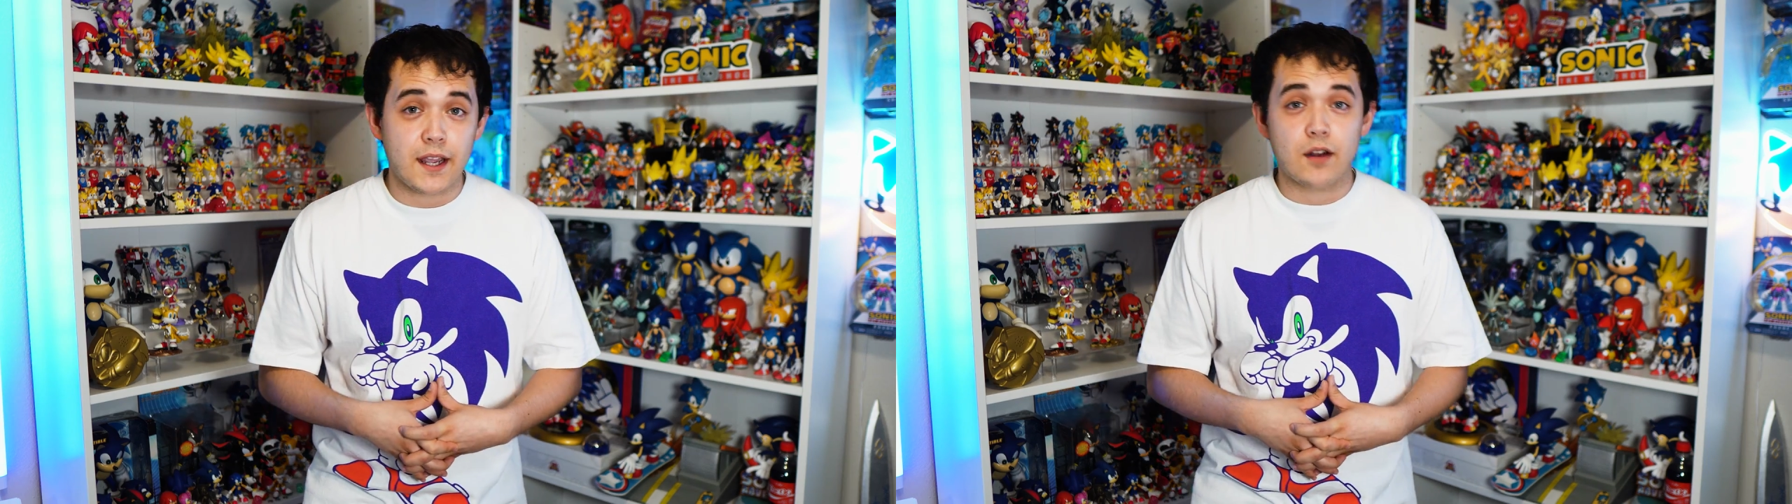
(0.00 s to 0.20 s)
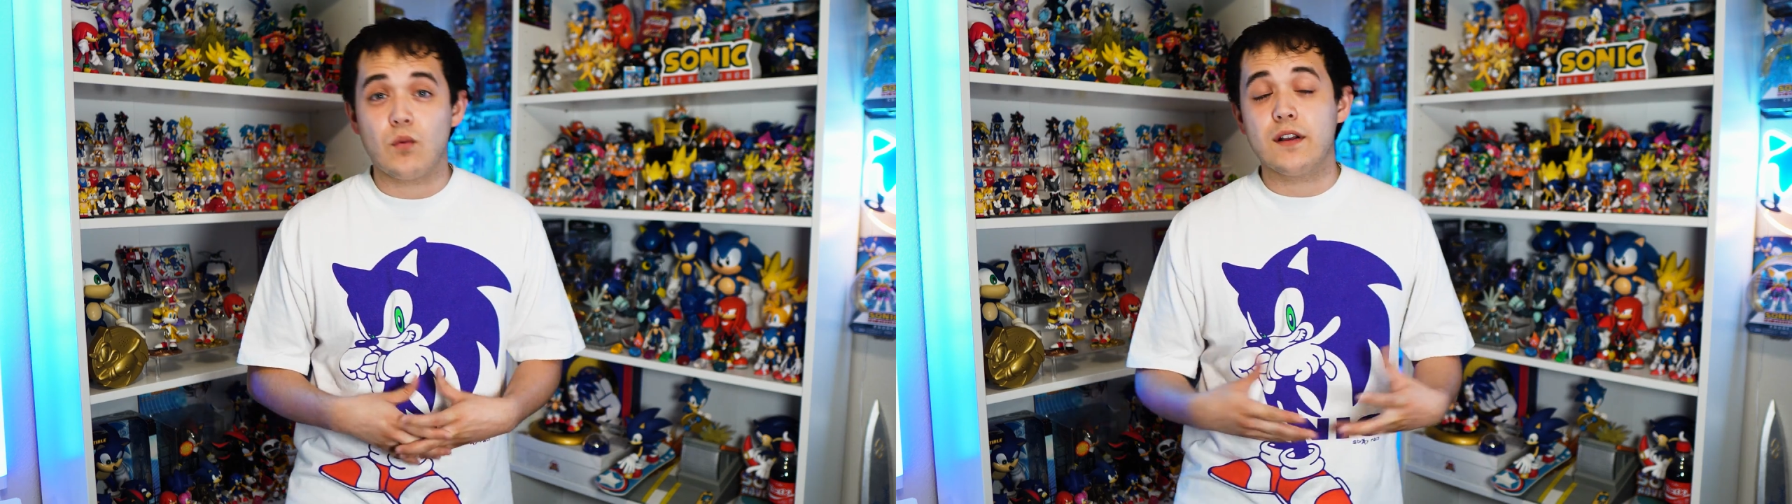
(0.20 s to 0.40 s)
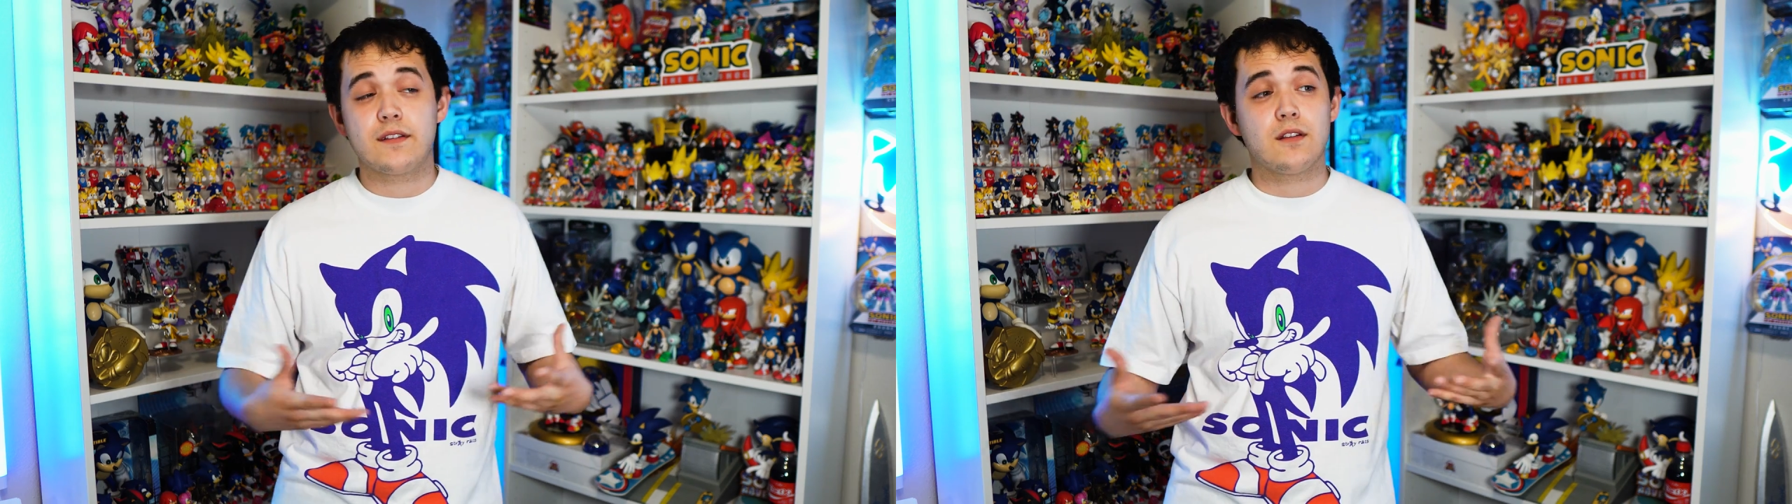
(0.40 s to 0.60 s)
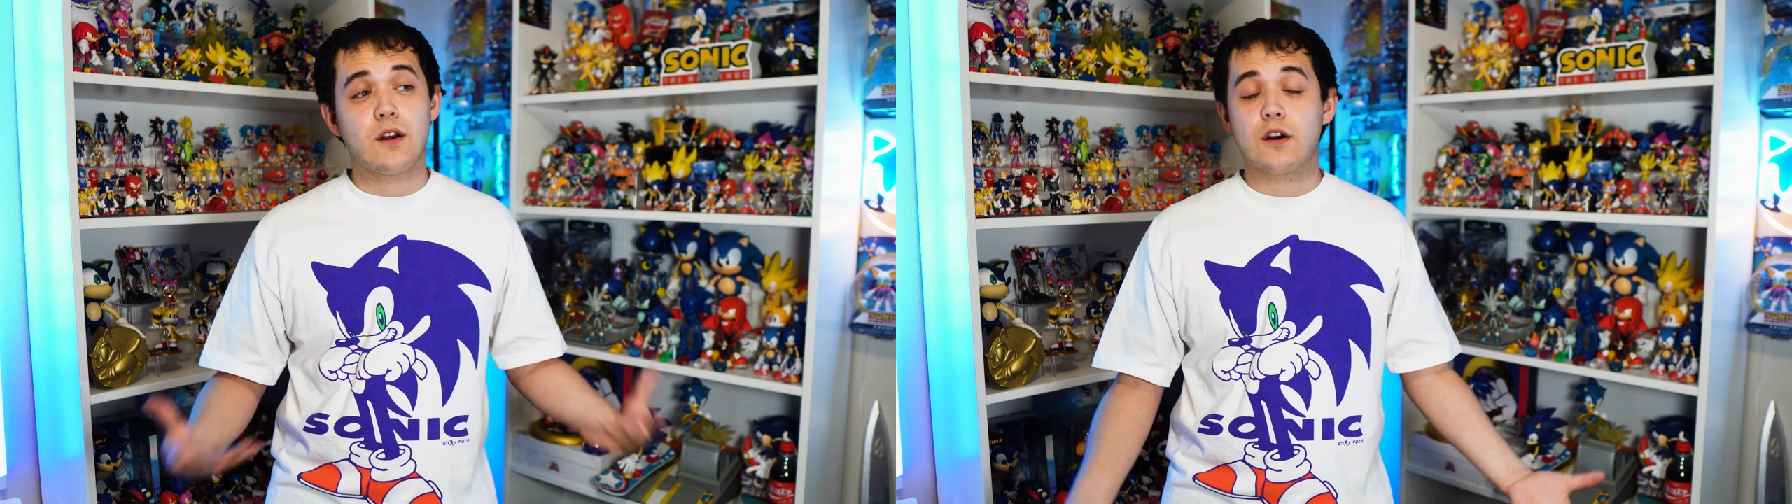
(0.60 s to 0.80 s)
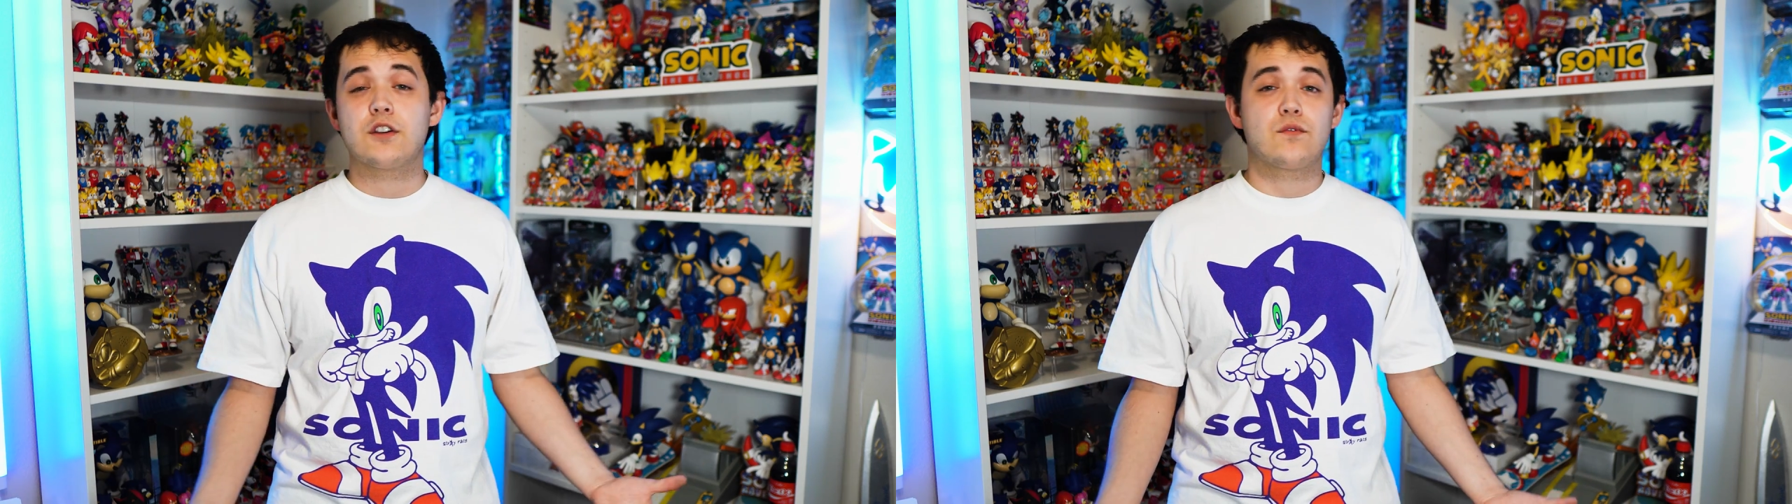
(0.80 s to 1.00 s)
and wants a
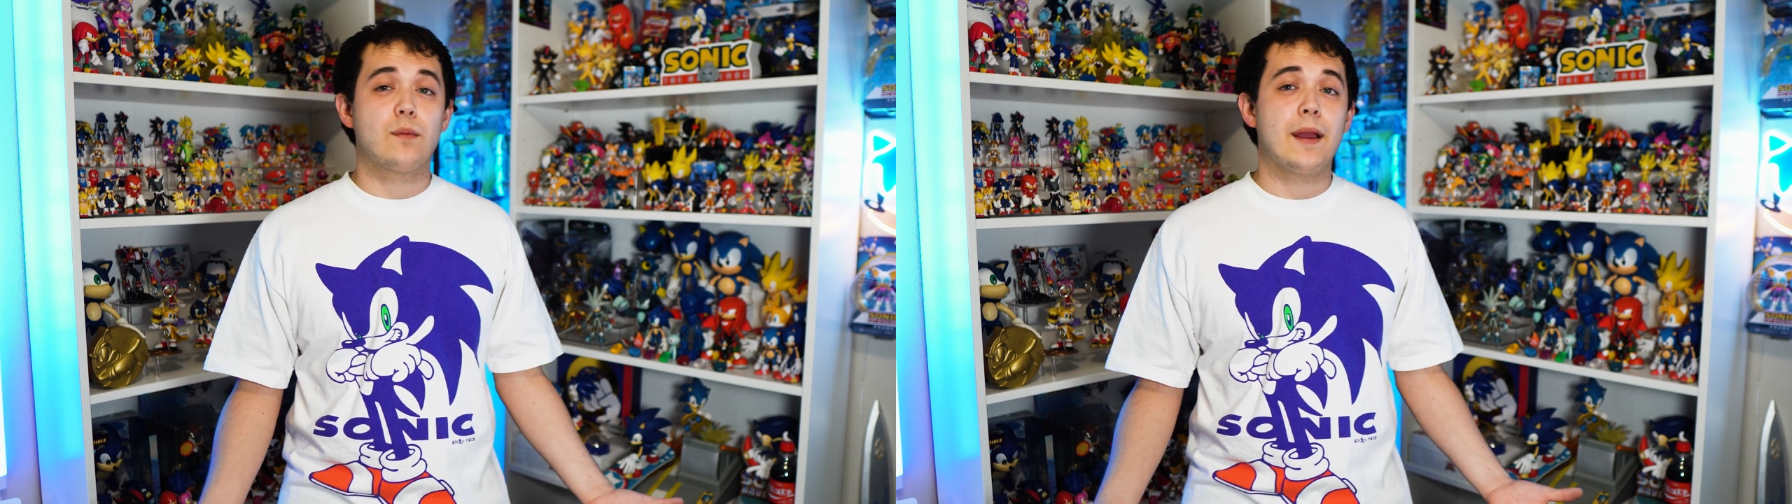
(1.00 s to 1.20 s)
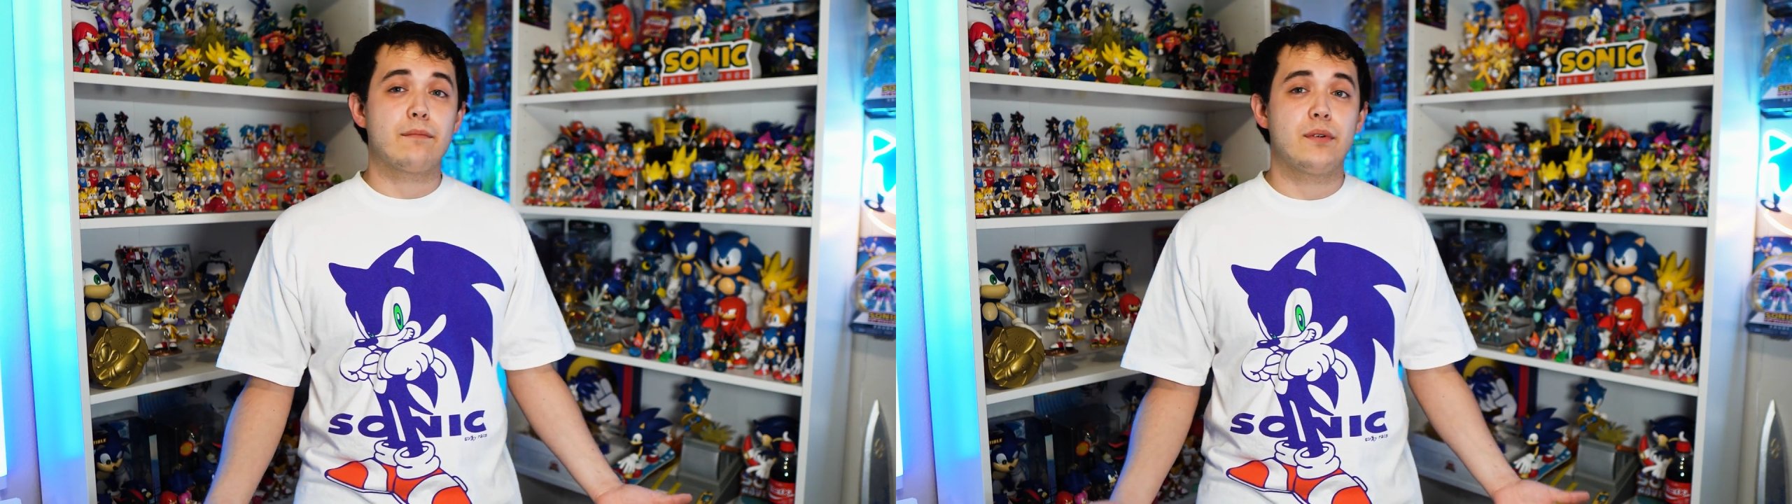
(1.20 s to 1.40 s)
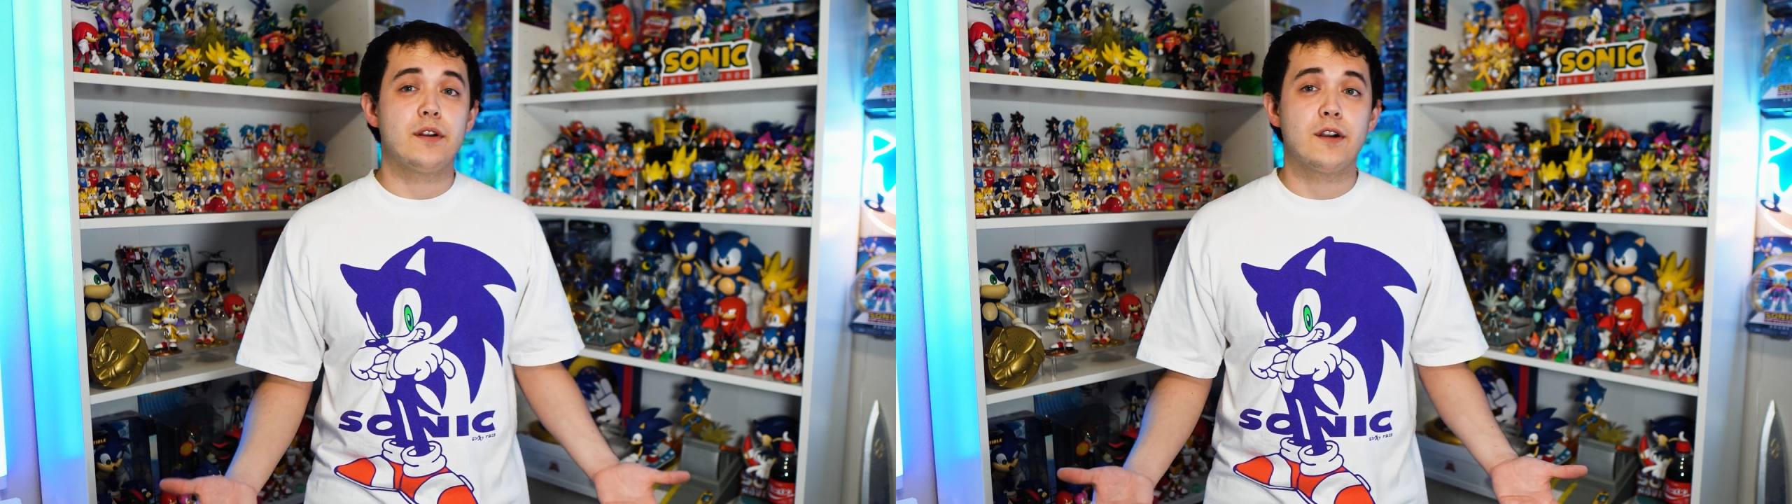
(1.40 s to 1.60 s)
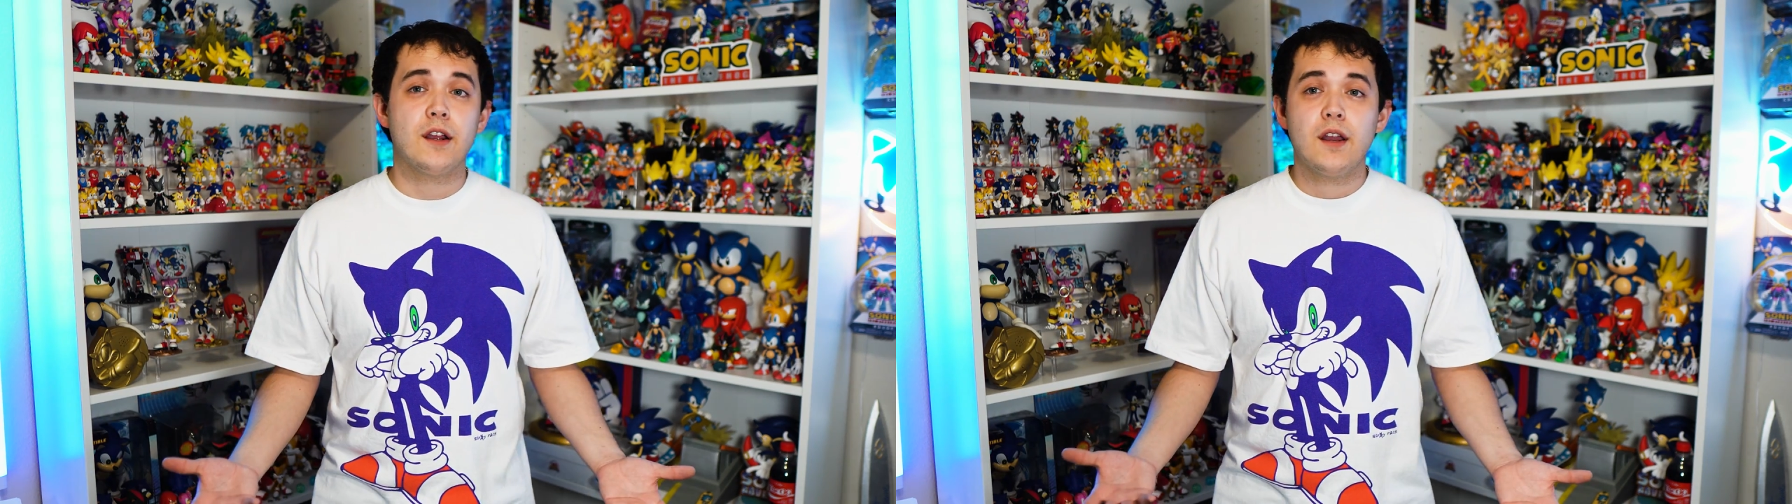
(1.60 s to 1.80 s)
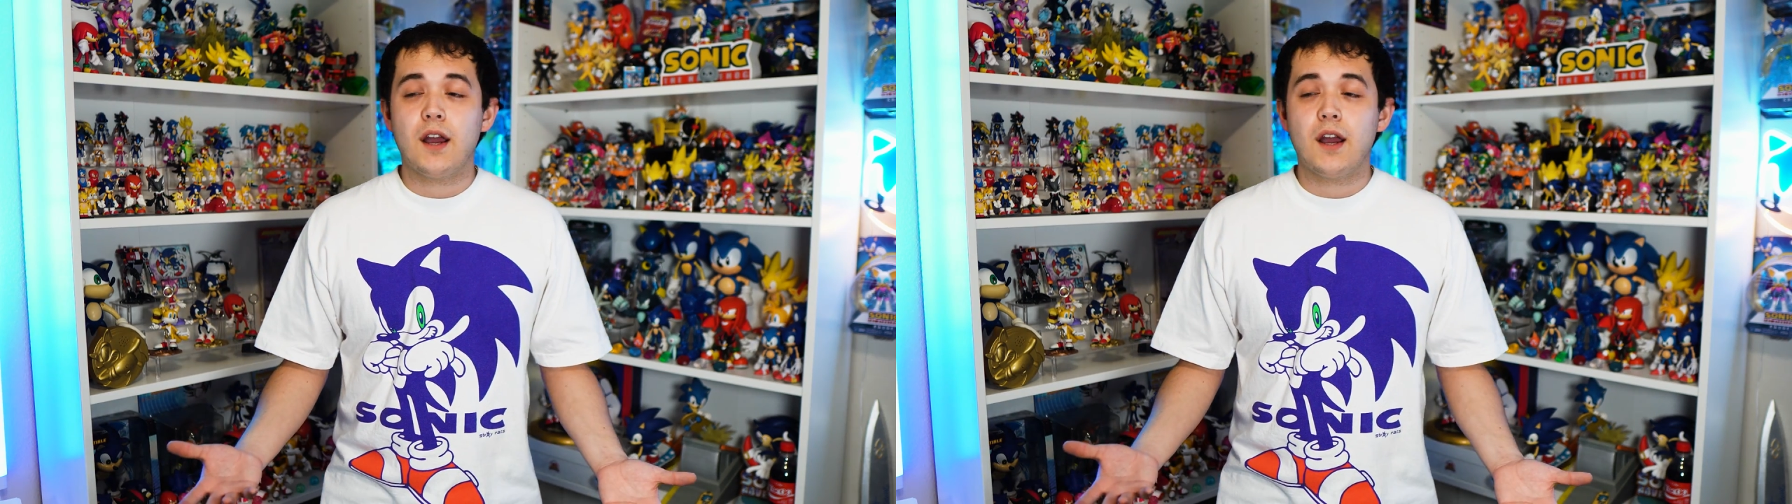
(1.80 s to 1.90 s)
large format printer.